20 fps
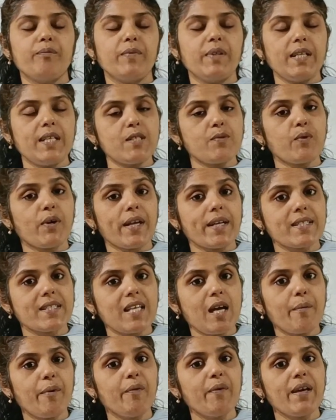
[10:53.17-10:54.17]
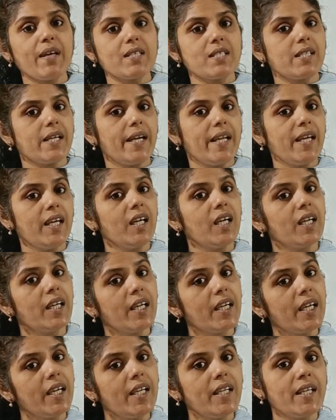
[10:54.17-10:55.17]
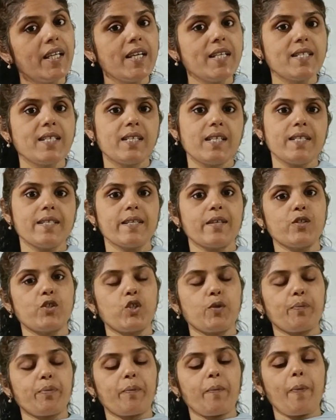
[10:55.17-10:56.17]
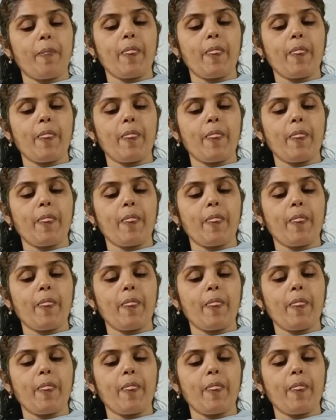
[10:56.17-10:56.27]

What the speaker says: That is, for example, we are studying Indian citizenship.